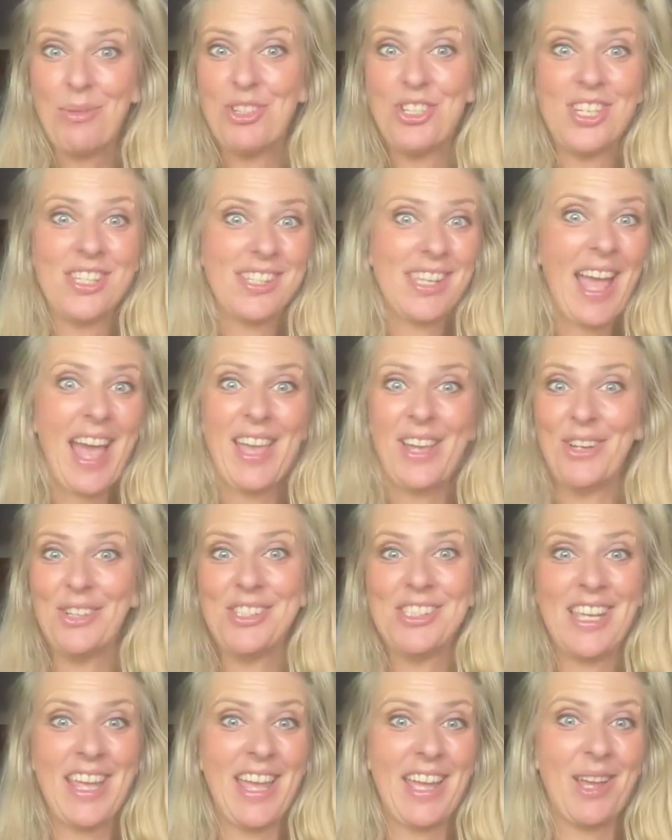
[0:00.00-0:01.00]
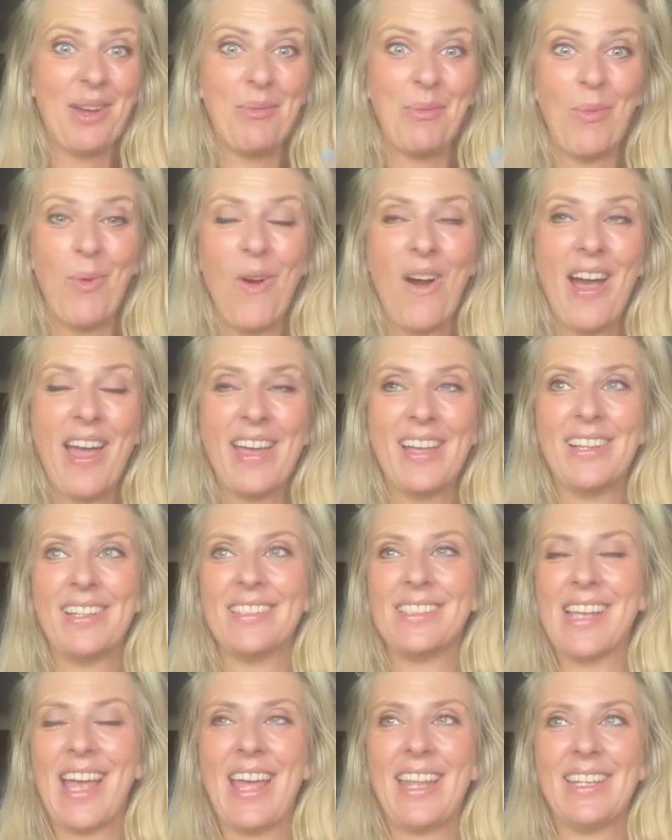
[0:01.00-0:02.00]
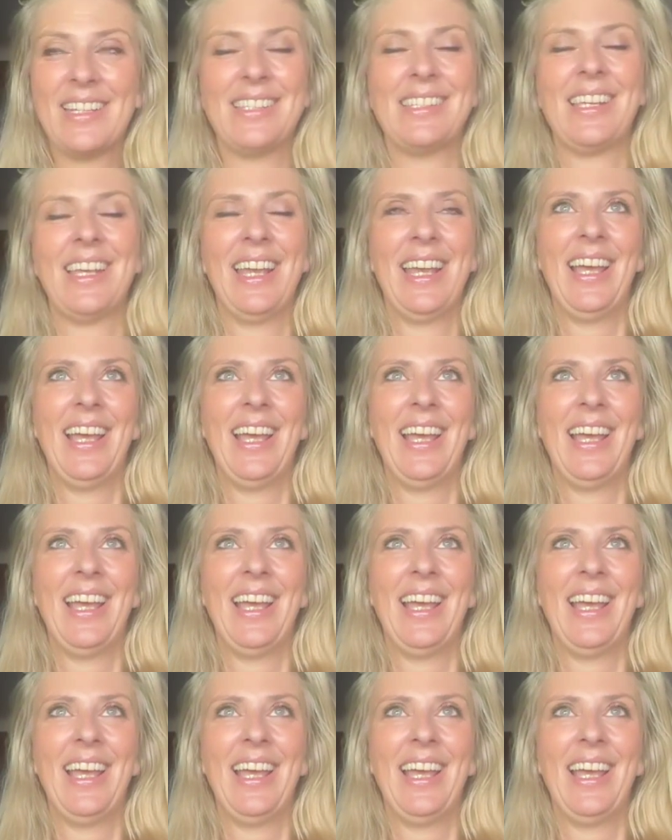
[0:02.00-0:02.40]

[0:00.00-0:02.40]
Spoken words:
which is chaotic and wild, and